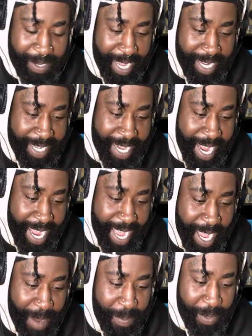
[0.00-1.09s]
Like,
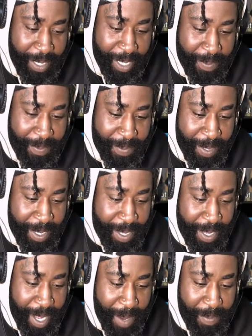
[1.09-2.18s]
nah, I'm putting him
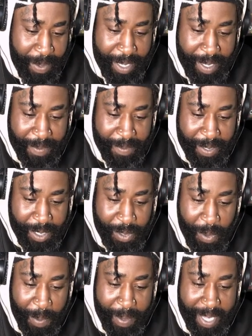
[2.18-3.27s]
with the
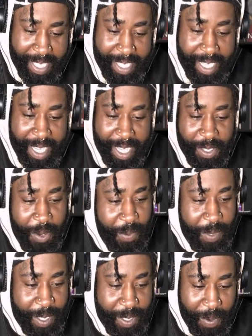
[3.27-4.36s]
Storm Beast. He's going
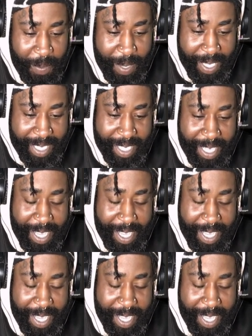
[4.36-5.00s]
with the Storm Beast.